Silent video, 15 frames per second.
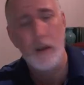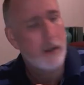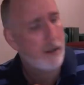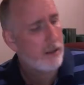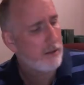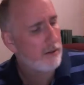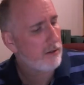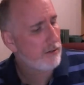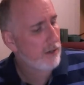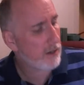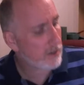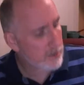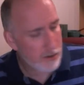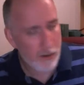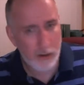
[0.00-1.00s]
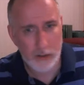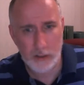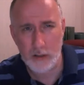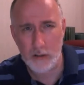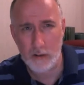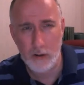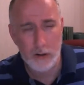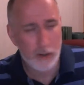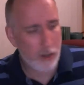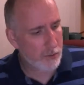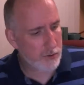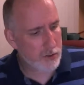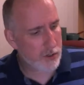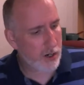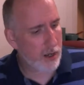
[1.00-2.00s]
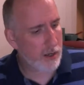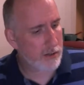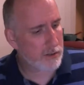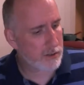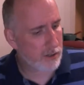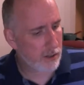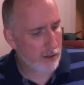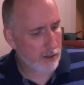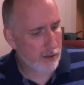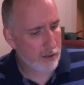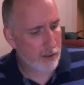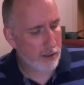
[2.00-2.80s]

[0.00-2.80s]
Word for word: And uh, Derek's on here on a couple tracks. Uh,